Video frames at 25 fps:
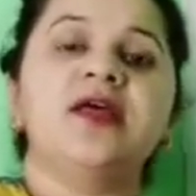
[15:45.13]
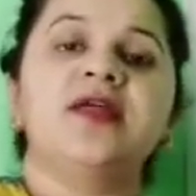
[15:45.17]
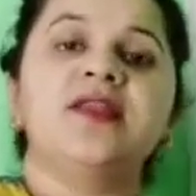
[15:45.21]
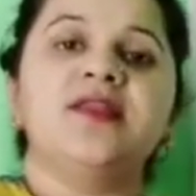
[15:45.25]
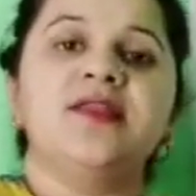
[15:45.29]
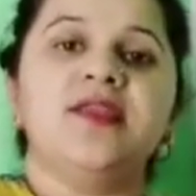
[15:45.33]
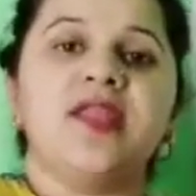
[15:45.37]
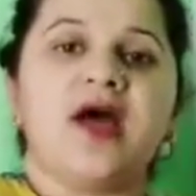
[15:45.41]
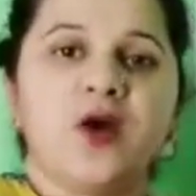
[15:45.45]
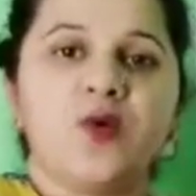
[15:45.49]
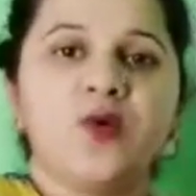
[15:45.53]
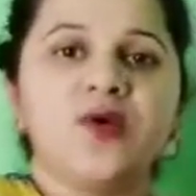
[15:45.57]

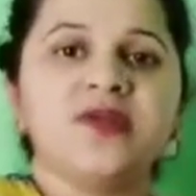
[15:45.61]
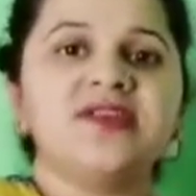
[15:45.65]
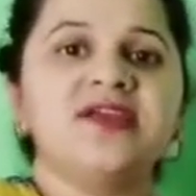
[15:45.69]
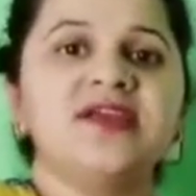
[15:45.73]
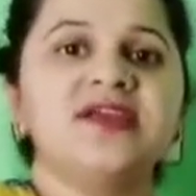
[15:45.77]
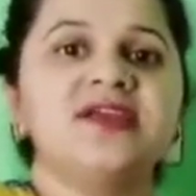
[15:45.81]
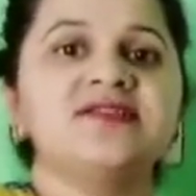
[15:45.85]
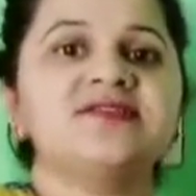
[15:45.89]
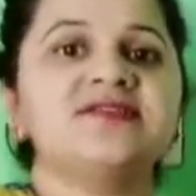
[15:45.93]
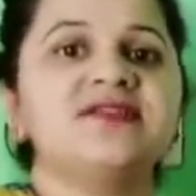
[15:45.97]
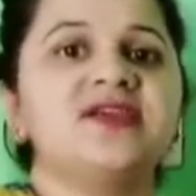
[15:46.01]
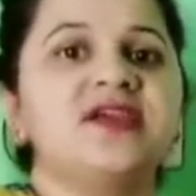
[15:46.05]

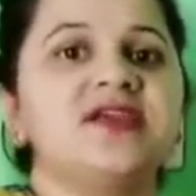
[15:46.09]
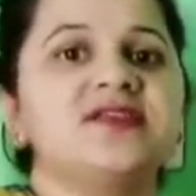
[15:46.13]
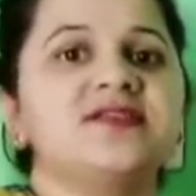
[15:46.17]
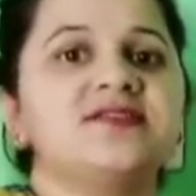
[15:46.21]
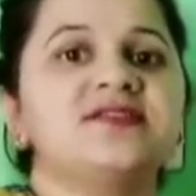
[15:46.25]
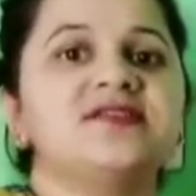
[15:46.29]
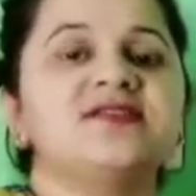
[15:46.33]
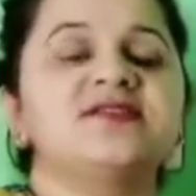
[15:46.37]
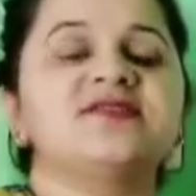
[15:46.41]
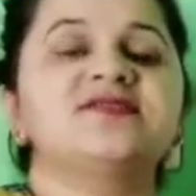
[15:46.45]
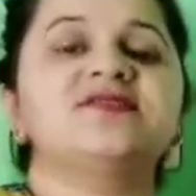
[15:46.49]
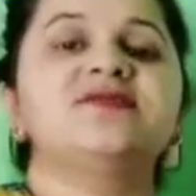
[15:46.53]
Nowadays,
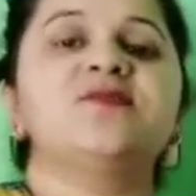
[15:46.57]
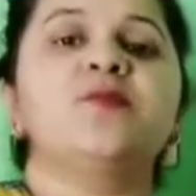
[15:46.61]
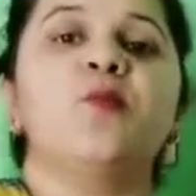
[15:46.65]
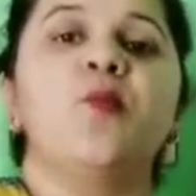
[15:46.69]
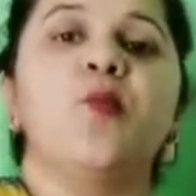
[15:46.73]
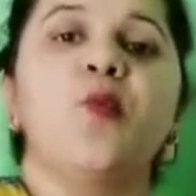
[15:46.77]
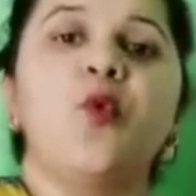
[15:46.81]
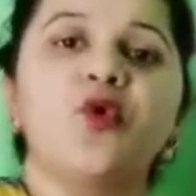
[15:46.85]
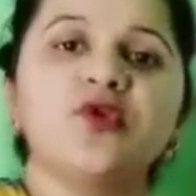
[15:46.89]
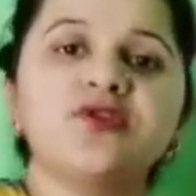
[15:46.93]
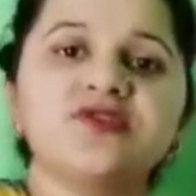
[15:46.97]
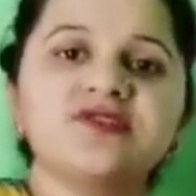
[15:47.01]
it is
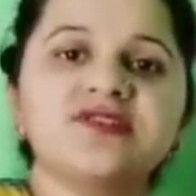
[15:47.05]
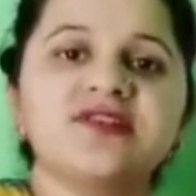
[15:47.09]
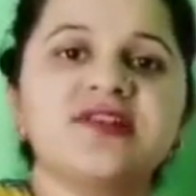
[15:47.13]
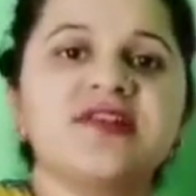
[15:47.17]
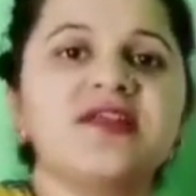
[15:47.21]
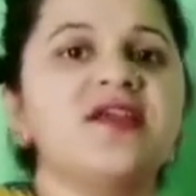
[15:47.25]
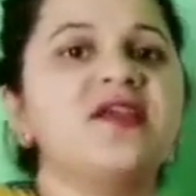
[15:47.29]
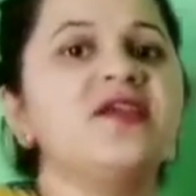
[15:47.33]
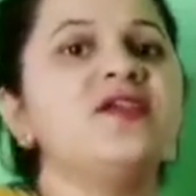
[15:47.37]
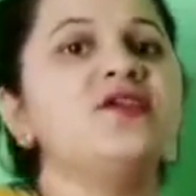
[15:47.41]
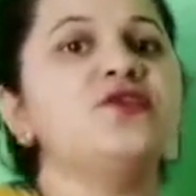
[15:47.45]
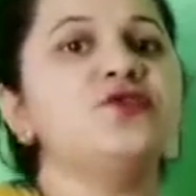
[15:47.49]

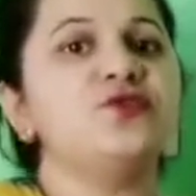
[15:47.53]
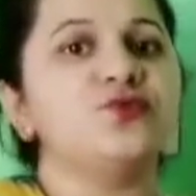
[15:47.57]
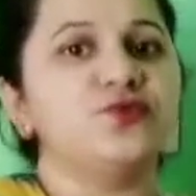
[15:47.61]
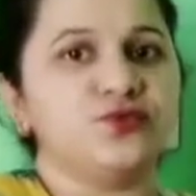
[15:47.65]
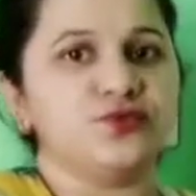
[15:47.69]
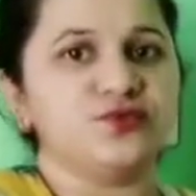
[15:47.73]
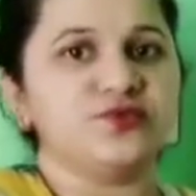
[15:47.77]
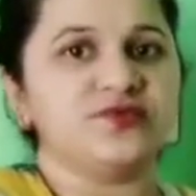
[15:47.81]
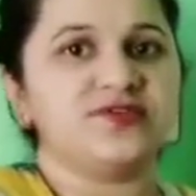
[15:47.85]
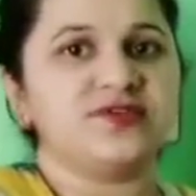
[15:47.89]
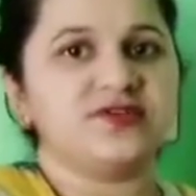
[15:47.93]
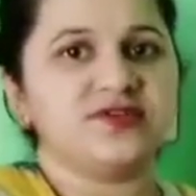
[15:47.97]
mostly
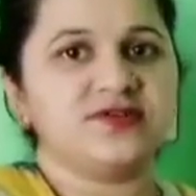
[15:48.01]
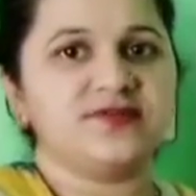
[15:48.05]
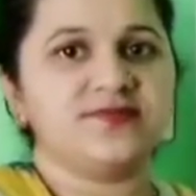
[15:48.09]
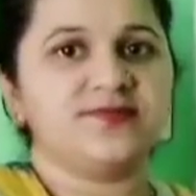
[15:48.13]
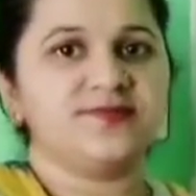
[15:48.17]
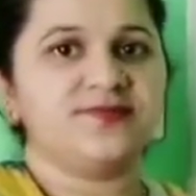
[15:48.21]
used.